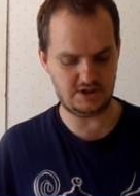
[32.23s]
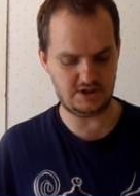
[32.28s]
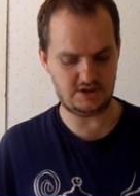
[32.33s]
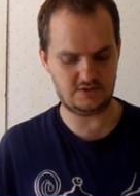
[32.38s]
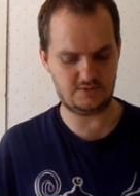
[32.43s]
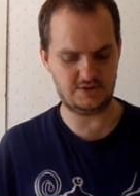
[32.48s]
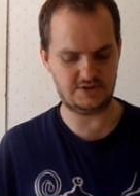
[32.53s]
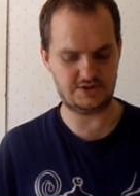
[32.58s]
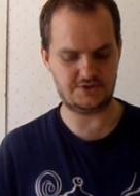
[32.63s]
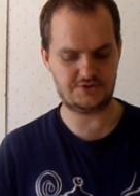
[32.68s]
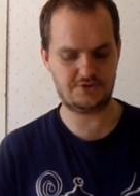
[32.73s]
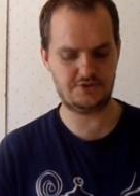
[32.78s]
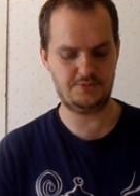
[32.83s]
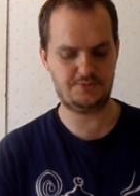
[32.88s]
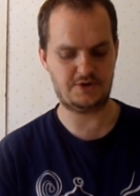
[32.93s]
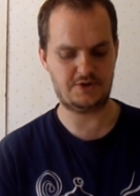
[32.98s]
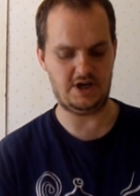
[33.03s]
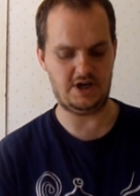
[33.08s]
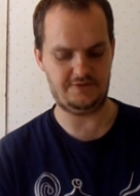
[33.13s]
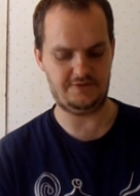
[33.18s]
Young was a true
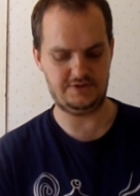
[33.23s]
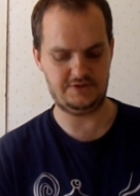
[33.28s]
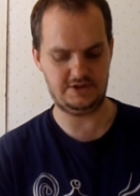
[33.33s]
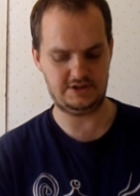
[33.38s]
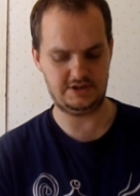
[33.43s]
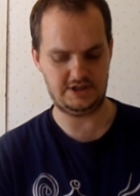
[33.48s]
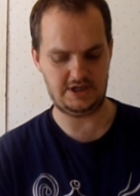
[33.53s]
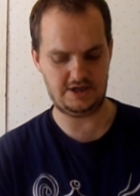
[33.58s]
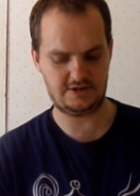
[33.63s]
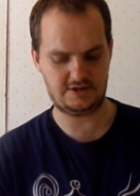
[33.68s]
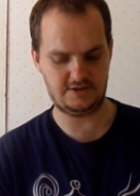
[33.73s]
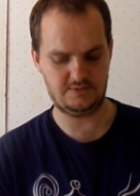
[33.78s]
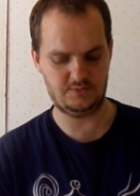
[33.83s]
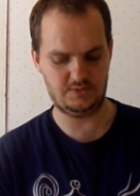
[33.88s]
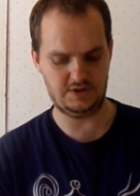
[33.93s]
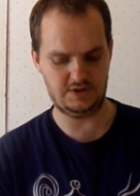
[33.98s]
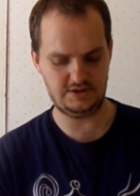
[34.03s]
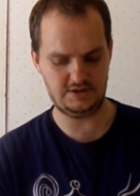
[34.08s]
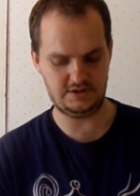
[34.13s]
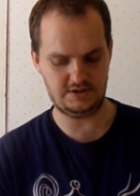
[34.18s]
prophet, how
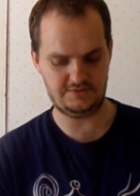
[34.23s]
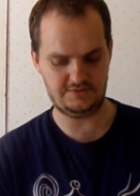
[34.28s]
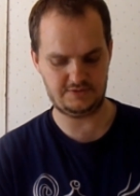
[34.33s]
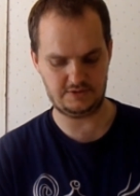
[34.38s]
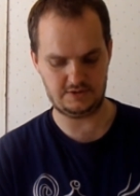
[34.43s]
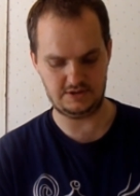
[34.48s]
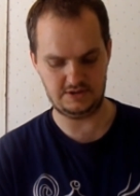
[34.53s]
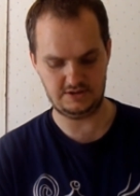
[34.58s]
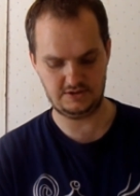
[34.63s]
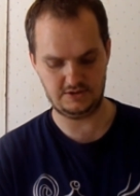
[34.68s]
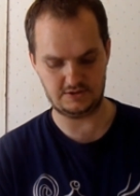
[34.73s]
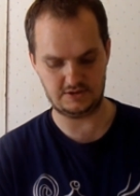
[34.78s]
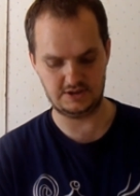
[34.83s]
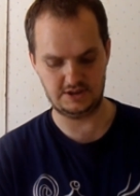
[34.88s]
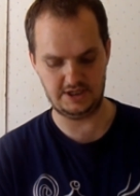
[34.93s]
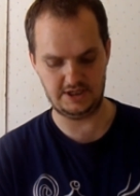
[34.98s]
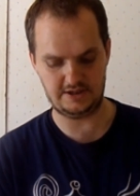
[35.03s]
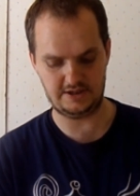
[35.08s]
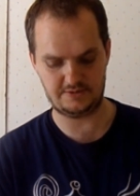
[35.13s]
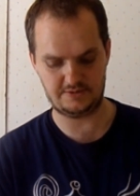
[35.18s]
come one of your
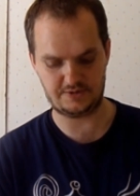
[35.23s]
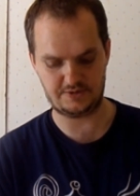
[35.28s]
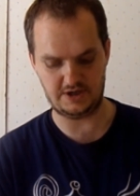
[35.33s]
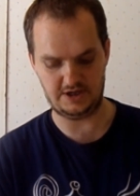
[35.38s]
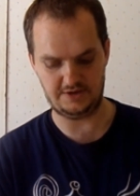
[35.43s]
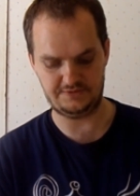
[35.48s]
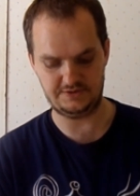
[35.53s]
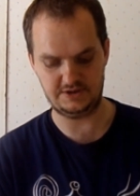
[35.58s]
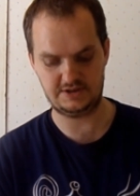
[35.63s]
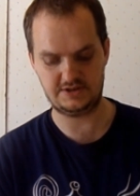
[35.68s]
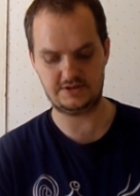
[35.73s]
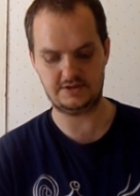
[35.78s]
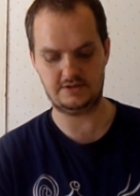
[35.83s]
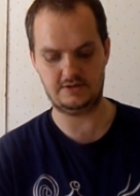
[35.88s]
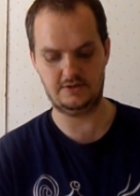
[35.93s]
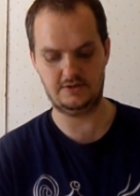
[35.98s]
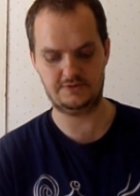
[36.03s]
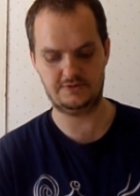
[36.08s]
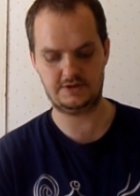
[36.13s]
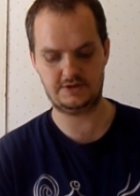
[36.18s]
later prophets
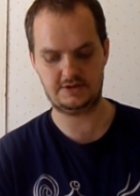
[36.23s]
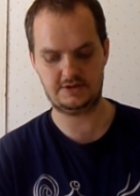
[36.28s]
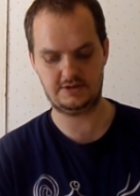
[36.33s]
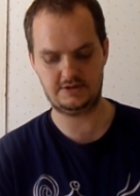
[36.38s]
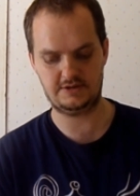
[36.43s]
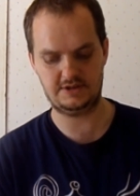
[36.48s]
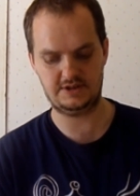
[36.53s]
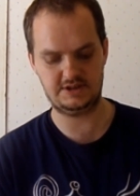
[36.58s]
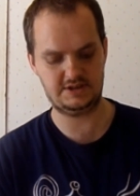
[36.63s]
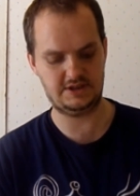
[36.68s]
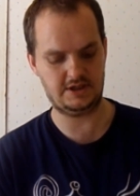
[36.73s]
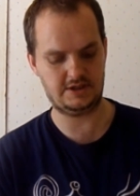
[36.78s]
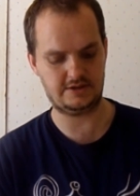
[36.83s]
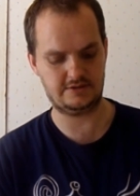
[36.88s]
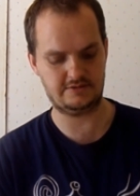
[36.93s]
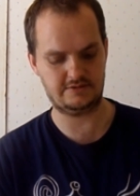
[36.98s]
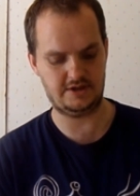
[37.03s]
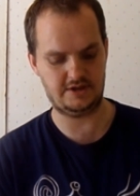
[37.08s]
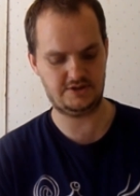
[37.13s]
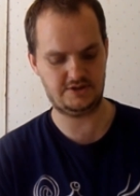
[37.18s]
overturned his
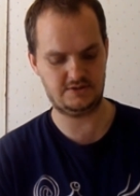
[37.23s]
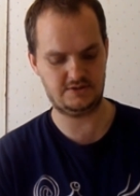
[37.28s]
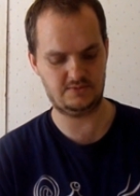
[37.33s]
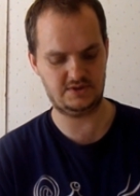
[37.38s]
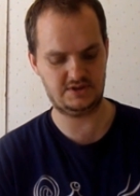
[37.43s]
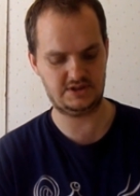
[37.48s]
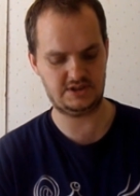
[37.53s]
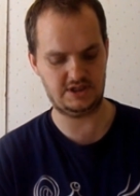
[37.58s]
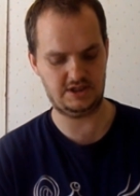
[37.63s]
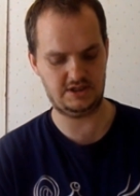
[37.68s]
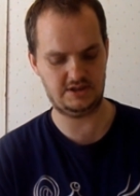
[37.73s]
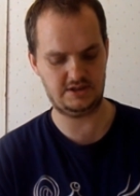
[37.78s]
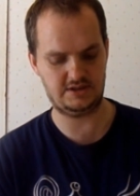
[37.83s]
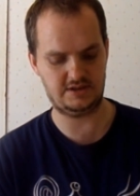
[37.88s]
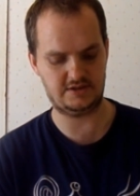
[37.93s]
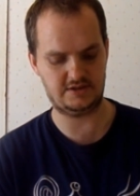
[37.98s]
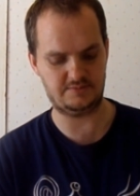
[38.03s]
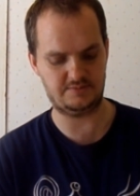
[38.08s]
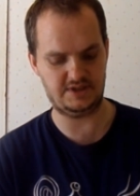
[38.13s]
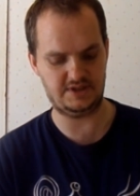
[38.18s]
declaration which
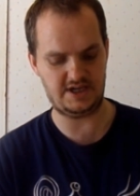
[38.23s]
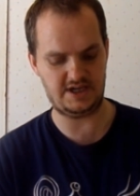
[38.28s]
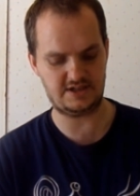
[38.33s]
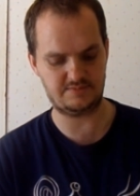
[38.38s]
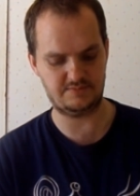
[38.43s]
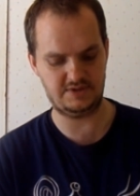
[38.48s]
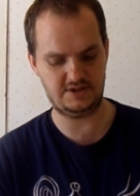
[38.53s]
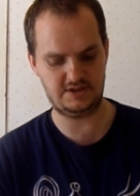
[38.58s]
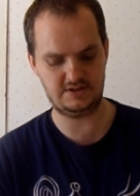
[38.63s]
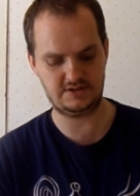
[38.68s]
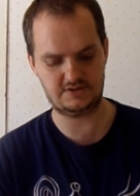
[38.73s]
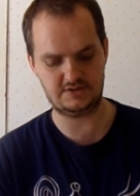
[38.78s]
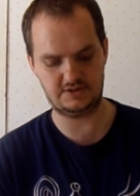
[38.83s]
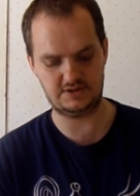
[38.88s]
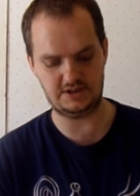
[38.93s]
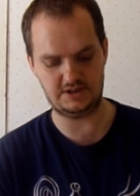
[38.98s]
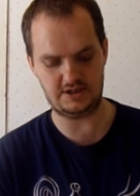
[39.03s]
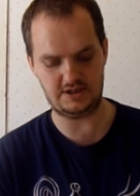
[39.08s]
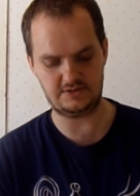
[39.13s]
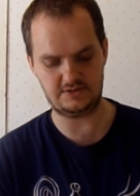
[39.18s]
stated that the black man
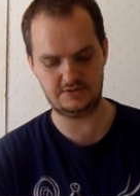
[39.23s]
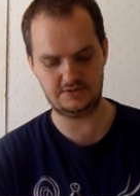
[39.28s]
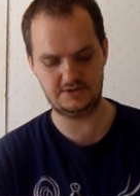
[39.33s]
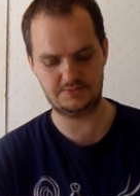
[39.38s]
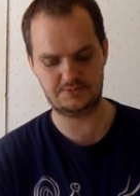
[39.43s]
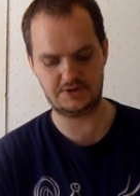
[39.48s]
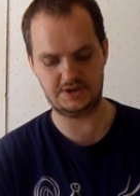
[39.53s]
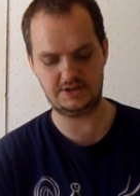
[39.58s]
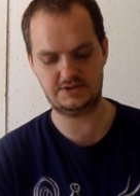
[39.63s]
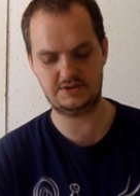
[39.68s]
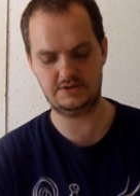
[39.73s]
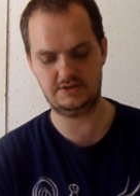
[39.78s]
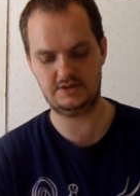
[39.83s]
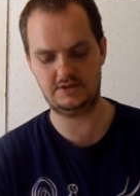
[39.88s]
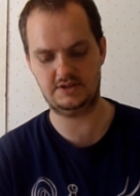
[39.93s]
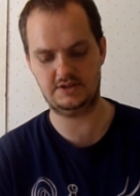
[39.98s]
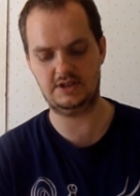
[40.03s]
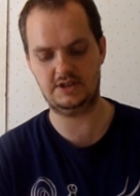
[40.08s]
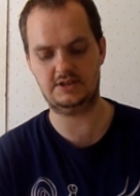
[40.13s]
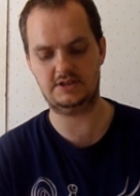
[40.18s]
could not hold the
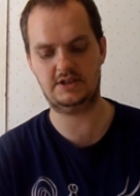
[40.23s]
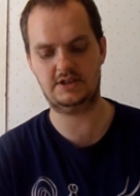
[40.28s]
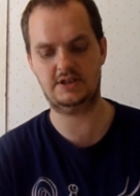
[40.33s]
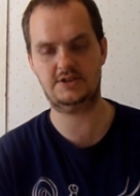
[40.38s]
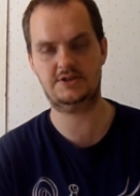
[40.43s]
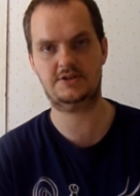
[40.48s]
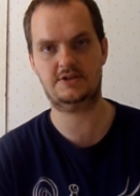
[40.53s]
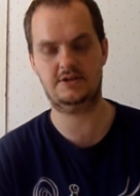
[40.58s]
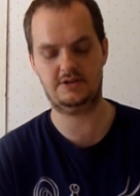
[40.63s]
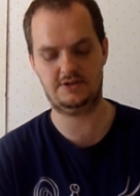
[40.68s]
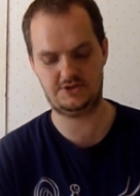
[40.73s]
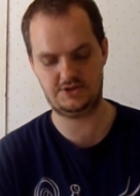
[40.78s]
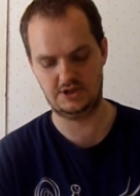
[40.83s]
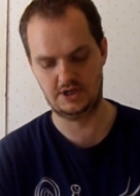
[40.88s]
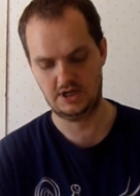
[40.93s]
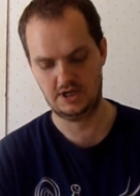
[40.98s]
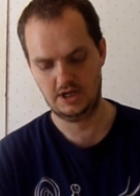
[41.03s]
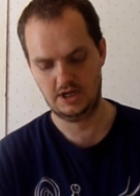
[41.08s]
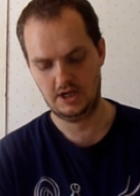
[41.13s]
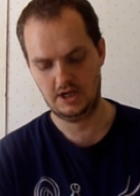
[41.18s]
priesthood in the L D S Church
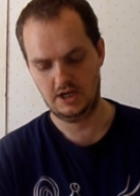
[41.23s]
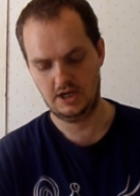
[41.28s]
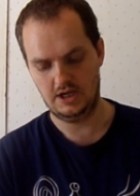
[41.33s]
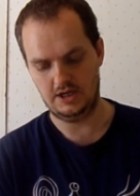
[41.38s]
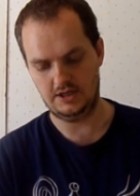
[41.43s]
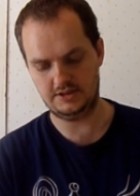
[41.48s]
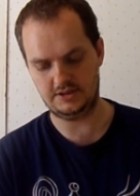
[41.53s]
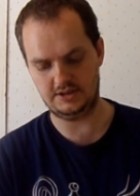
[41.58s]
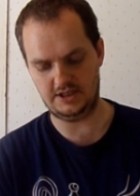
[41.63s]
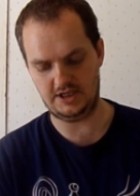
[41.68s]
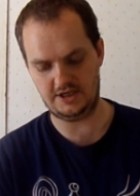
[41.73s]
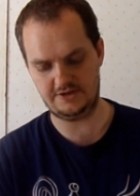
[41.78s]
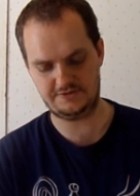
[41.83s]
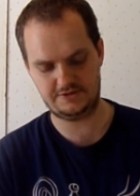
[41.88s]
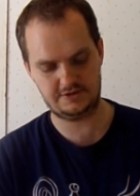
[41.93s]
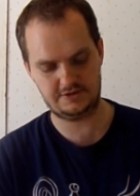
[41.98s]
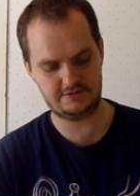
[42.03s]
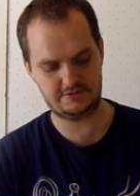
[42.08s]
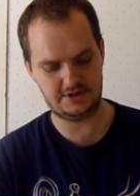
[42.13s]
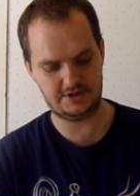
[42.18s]
until
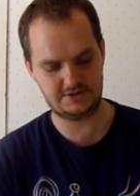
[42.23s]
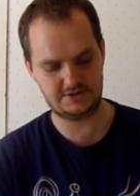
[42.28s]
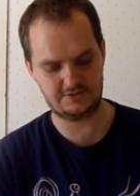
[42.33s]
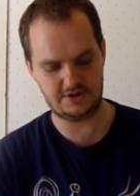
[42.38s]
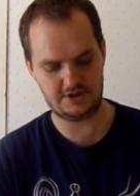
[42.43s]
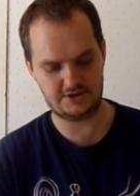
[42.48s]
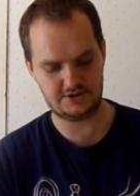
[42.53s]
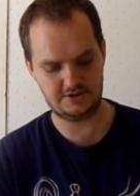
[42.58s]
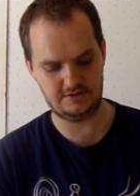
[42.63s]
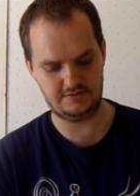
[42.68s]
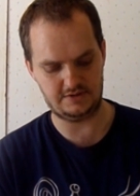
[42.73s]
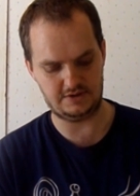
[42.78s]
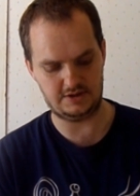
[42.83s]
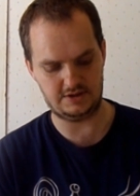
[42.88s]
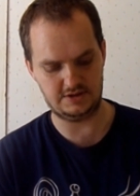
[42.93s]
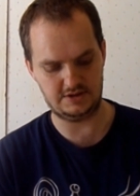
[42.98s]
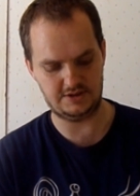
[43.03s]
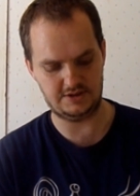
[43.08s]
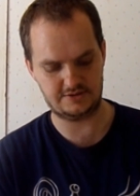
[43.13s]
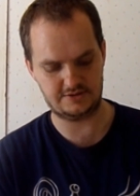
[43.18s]
after the resurrection of
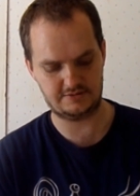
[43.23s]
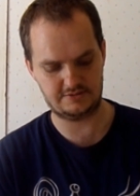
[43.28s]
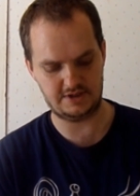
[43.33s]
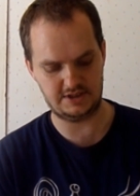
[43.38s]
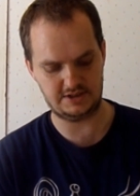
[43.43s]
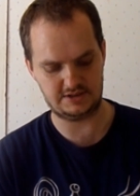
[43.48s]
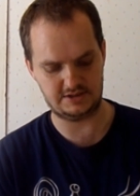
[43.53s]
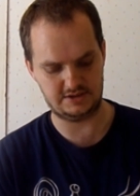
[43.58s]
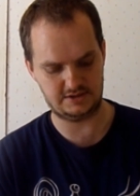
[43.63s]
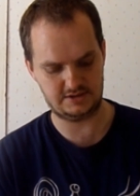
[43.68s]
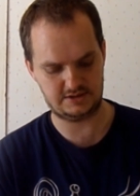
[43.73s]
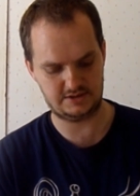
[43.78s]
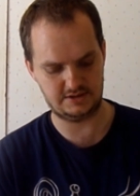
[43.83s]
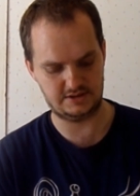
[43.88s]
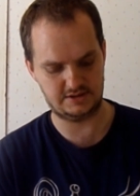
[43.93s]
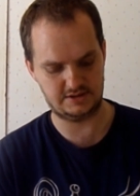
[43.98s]
all other races?